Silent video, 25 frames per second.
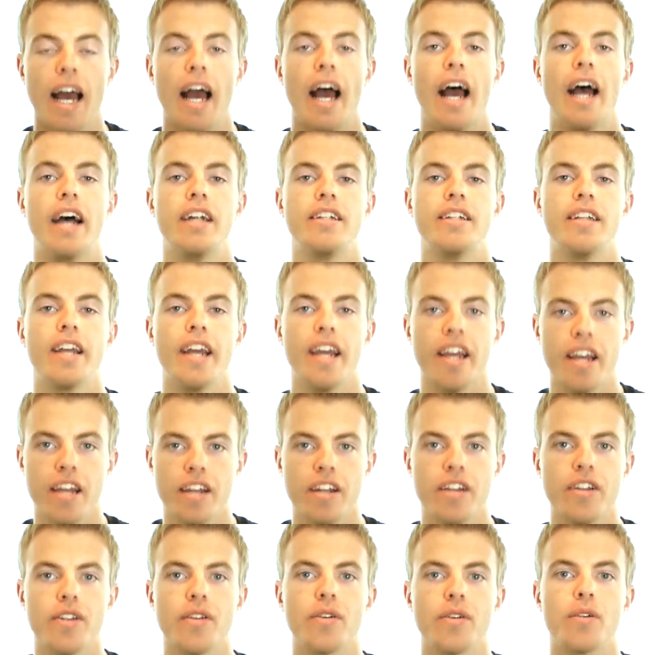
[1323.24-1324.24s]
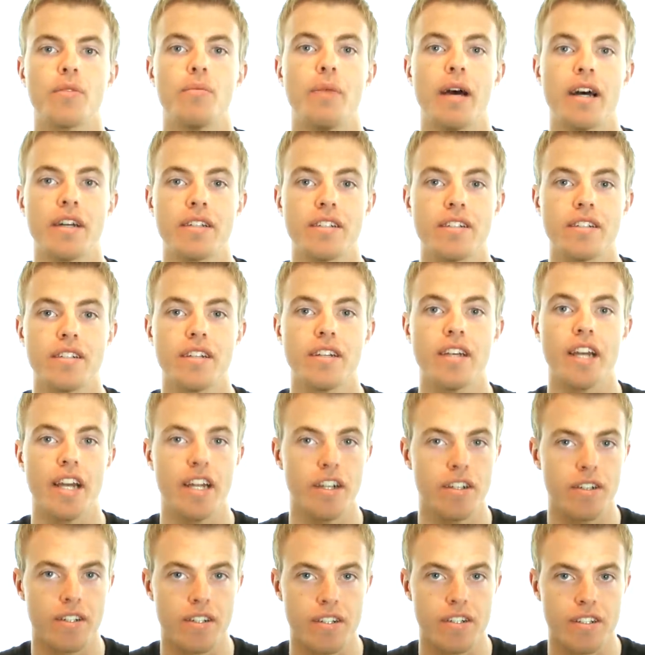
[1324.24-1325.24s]
and in your best
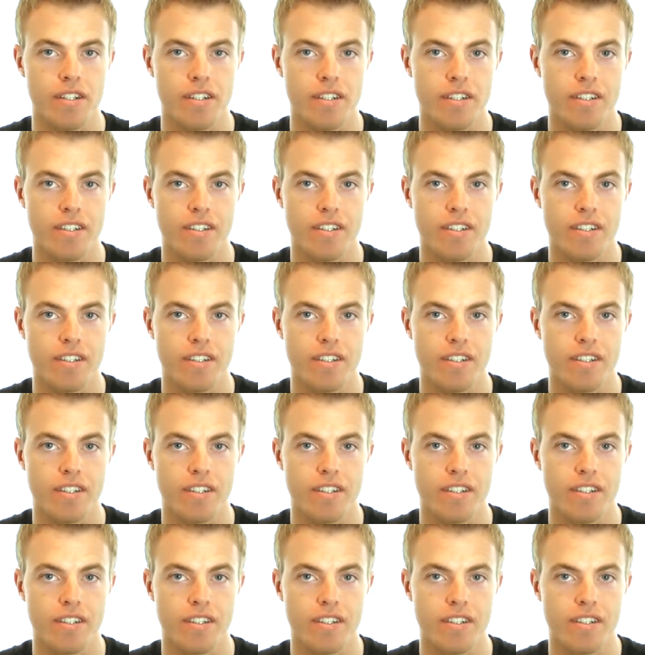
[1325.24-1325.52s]
interest.